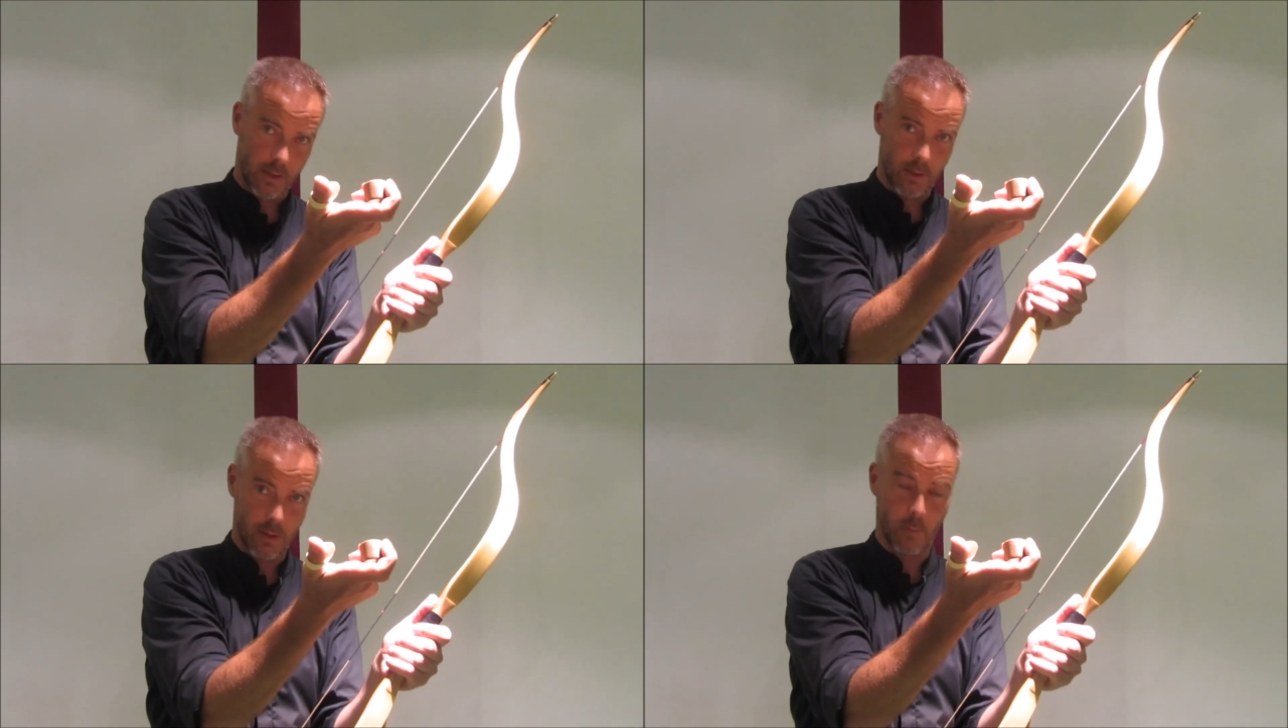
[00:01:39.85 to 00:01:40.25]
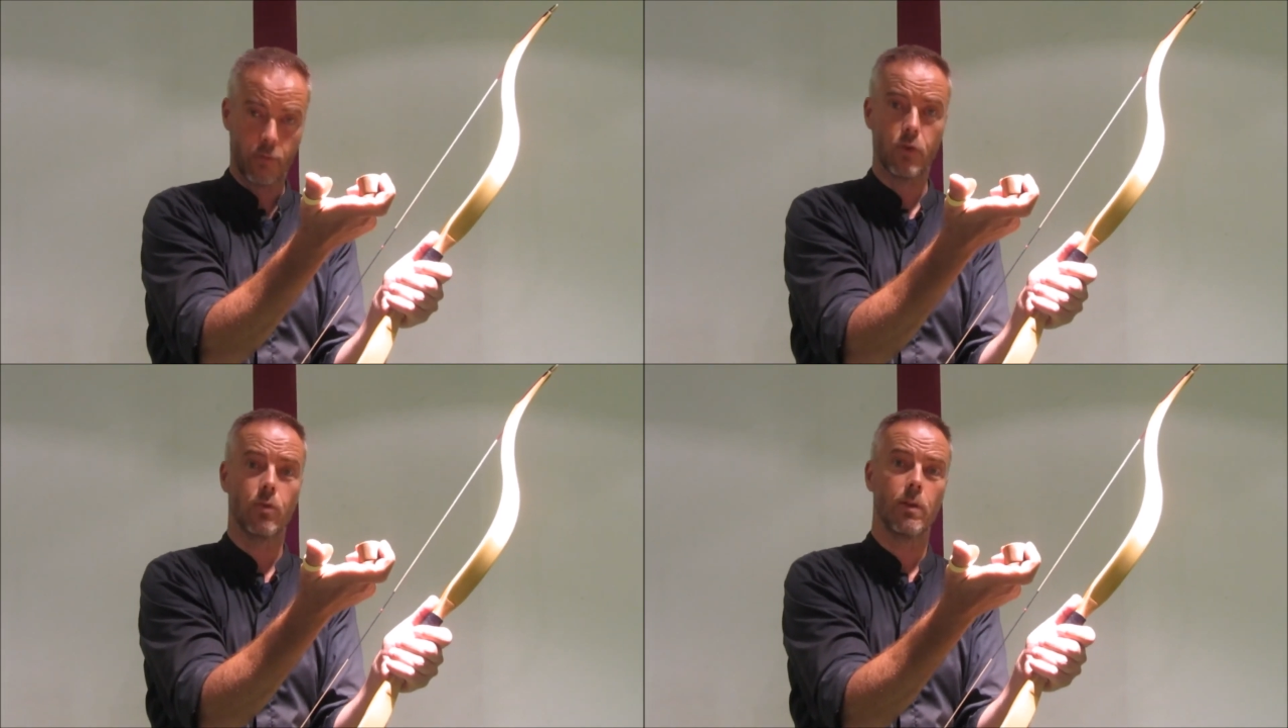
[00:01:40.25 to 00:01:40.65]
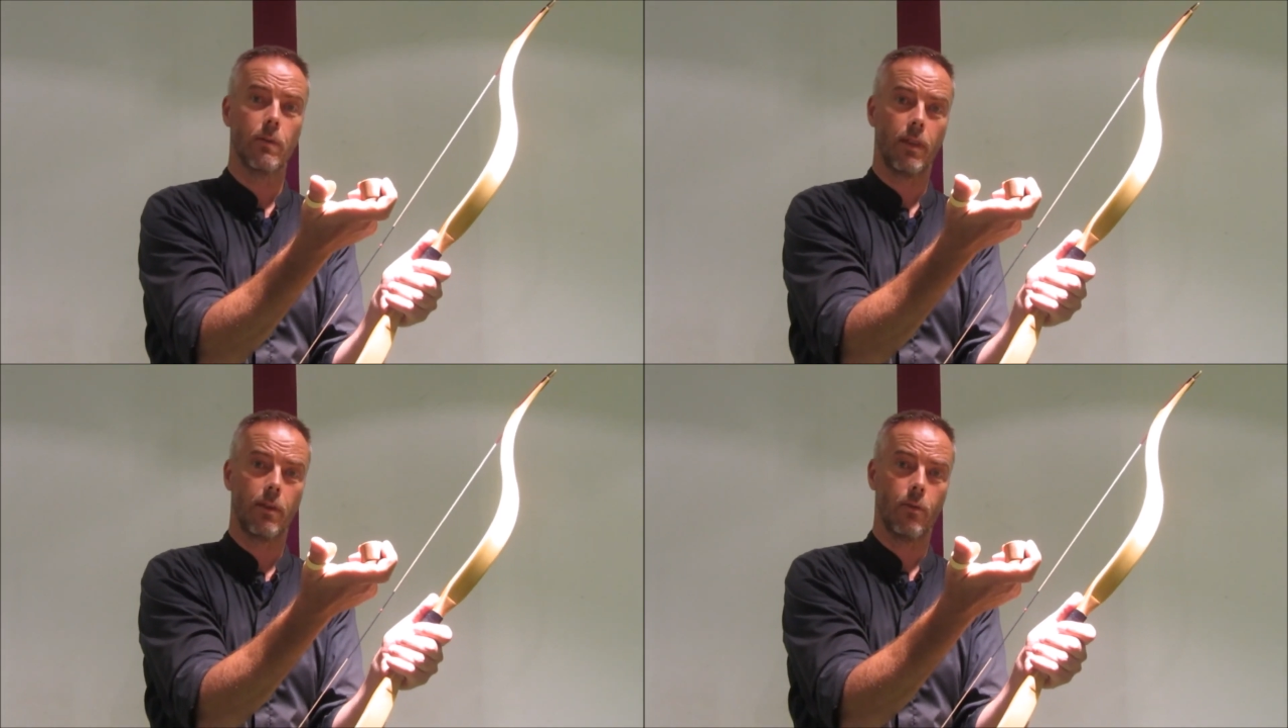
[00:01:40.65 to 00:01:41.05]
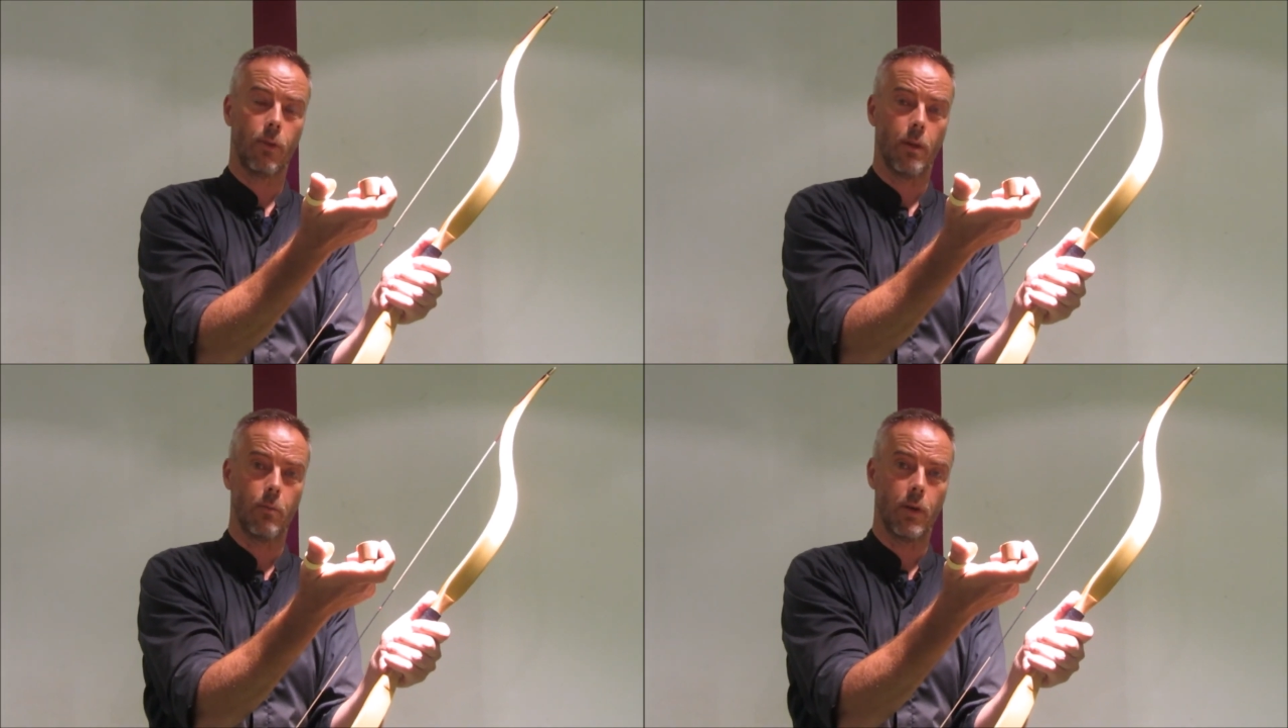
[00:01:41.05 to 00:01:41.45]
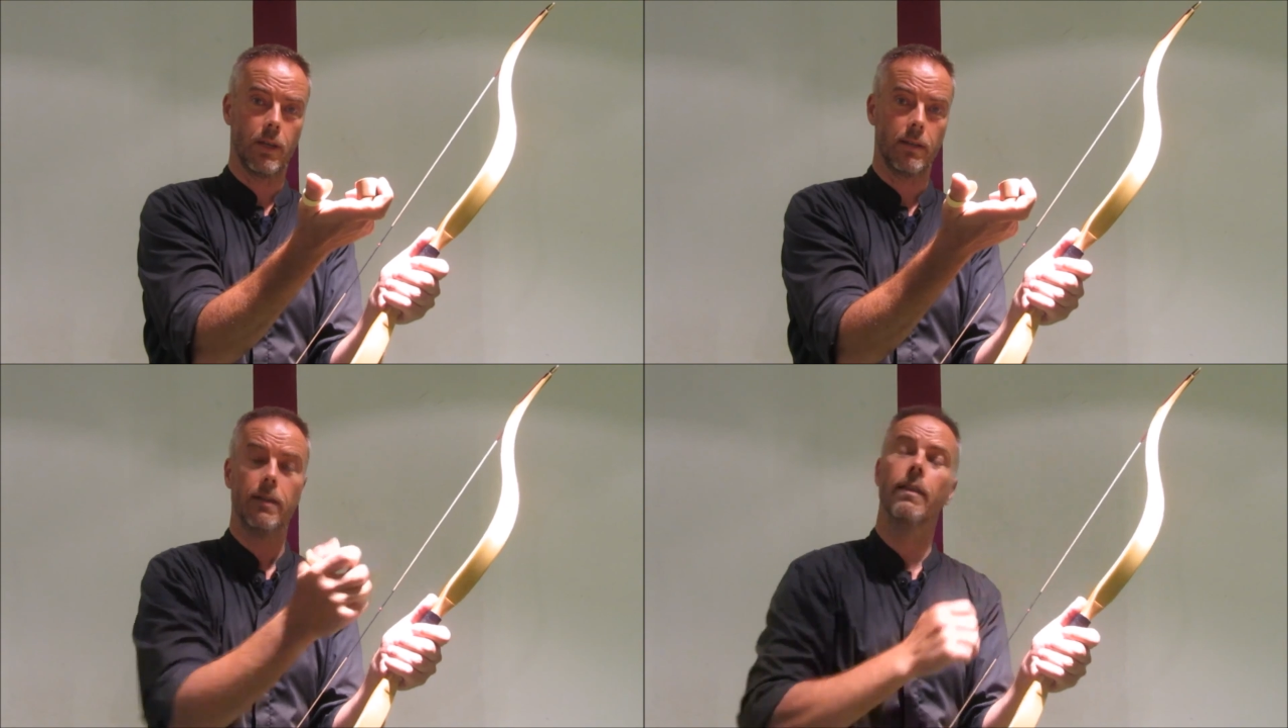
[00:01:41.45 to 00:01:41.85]
system of shooting with two thumb
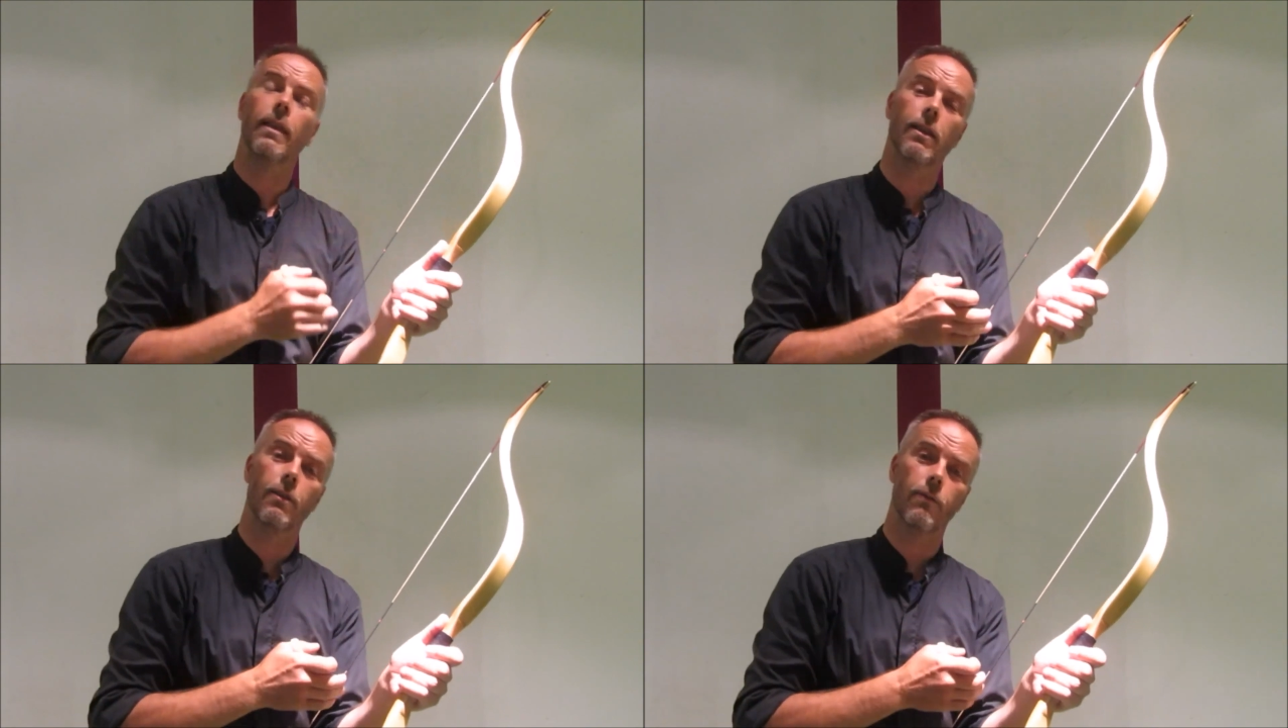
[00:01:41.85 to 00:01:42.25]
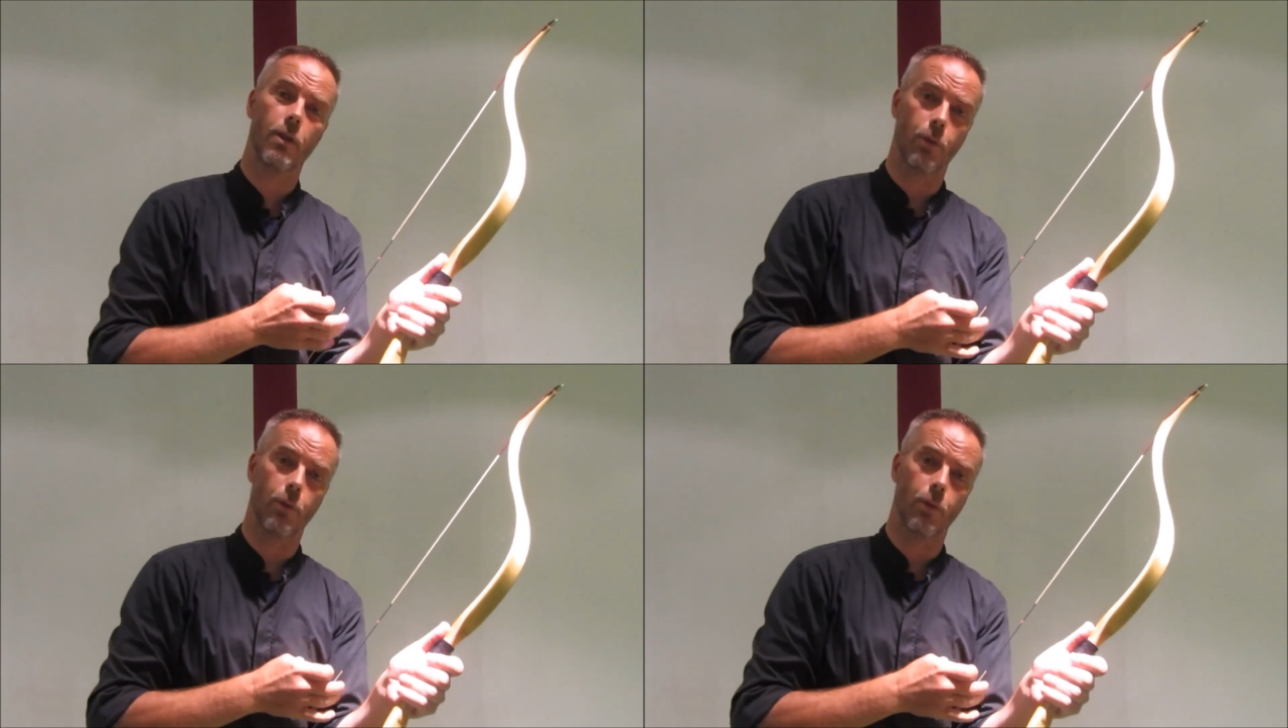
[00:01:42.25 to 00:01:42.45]
rings. Thank you very